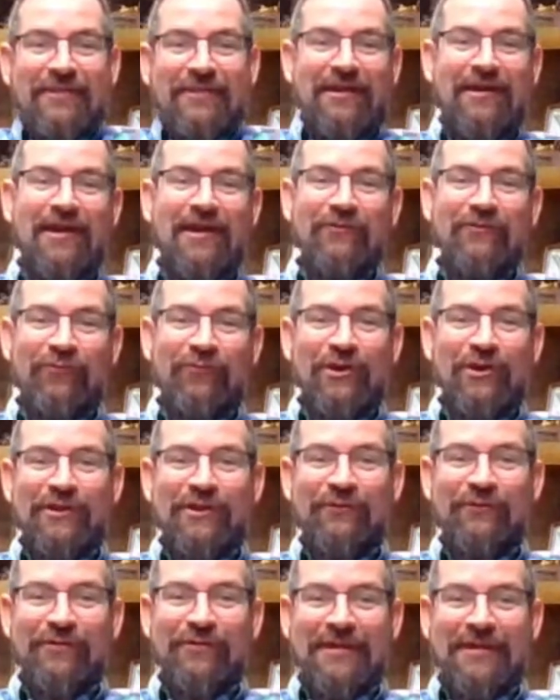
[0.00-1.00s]
that kind of
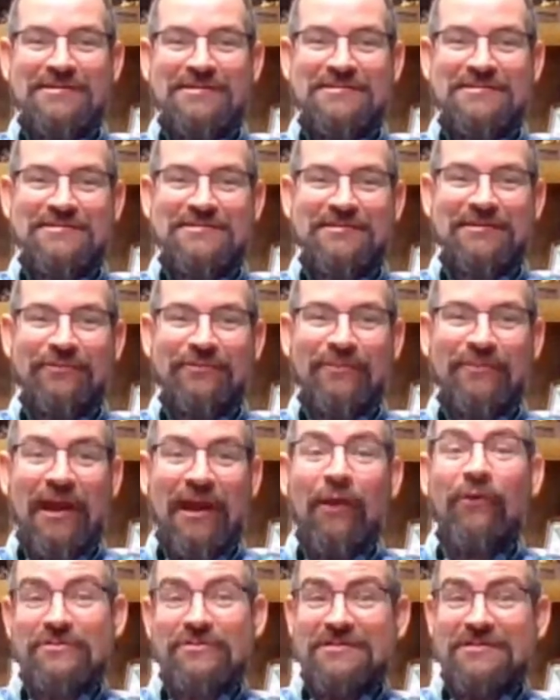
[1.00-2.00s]
working relationship, and I
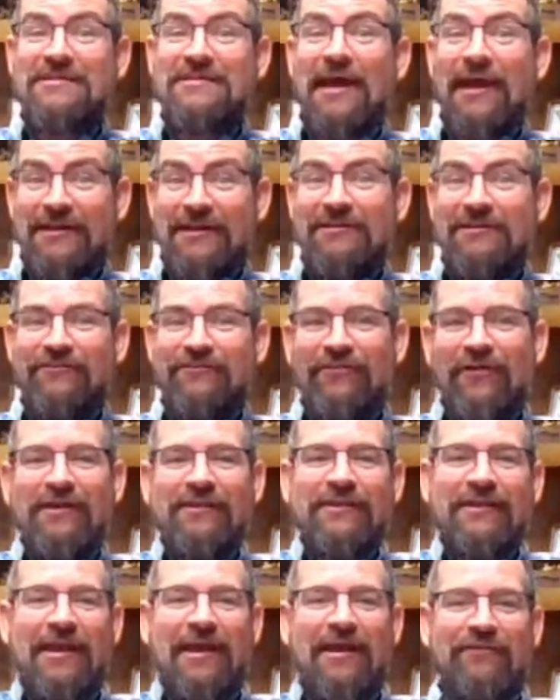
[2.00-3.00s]
was excited to
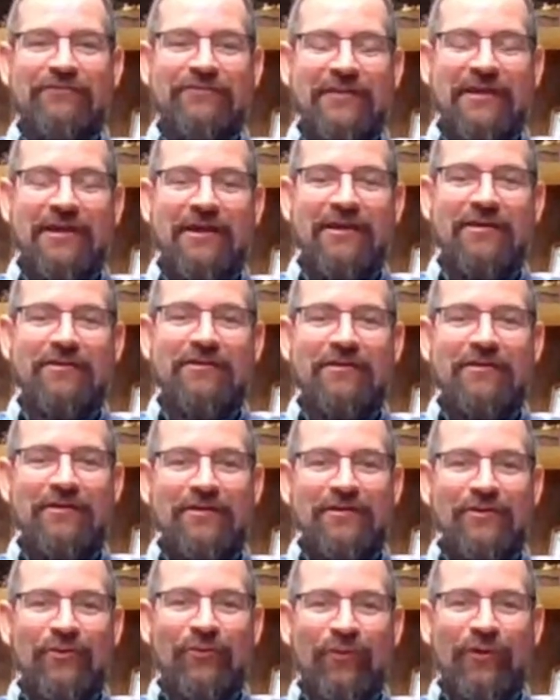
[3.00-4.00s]
finally have that
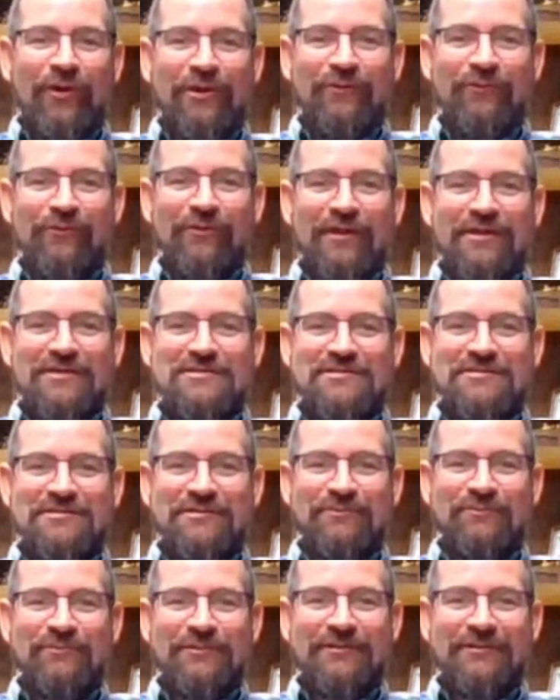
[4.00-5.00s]
working
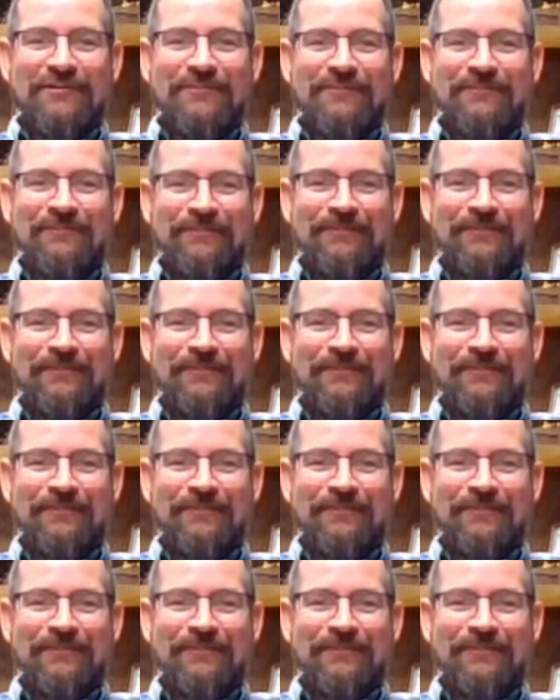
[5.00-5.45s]
relationship with him.